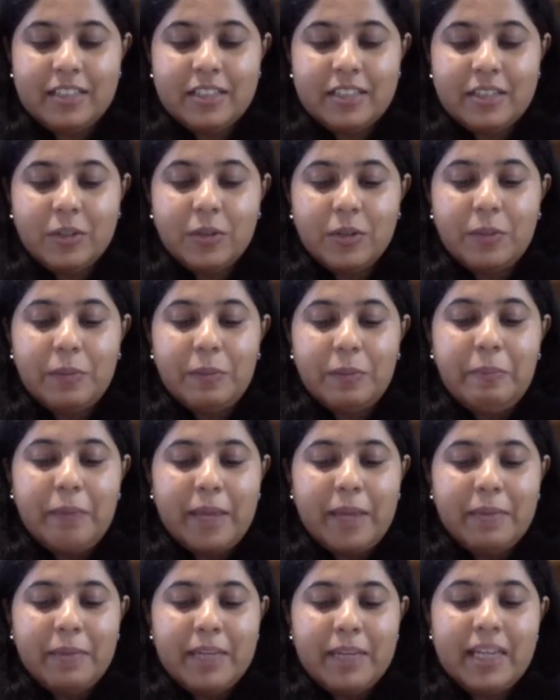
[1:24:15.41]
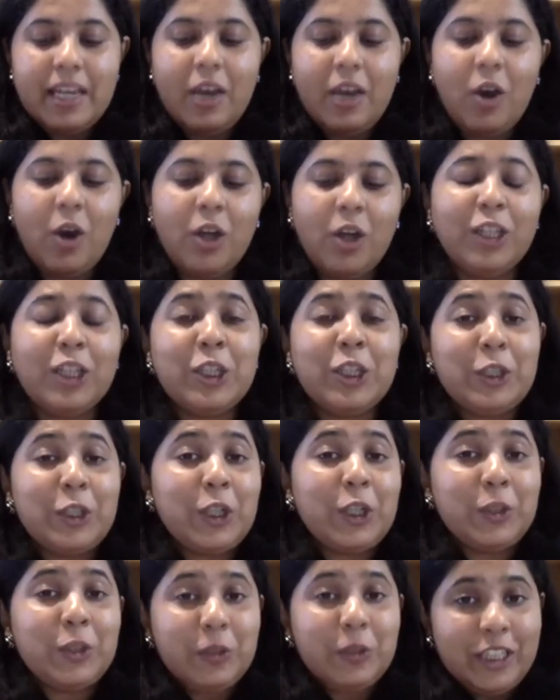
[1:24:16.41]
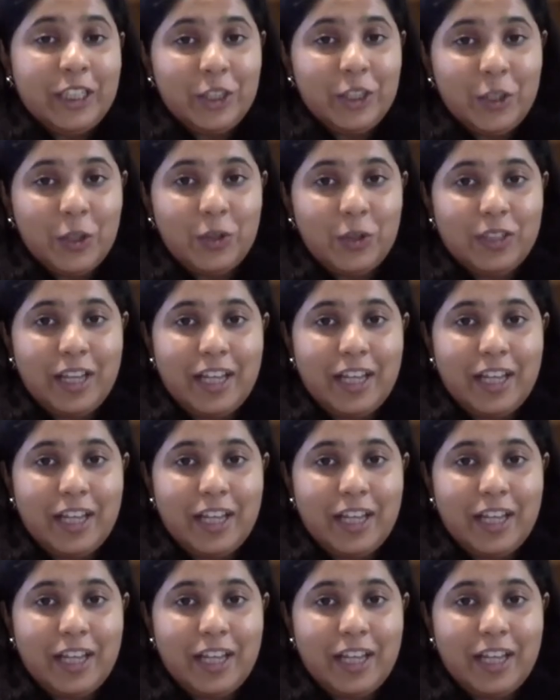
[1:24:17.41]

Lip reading: So maybe on a concluding note,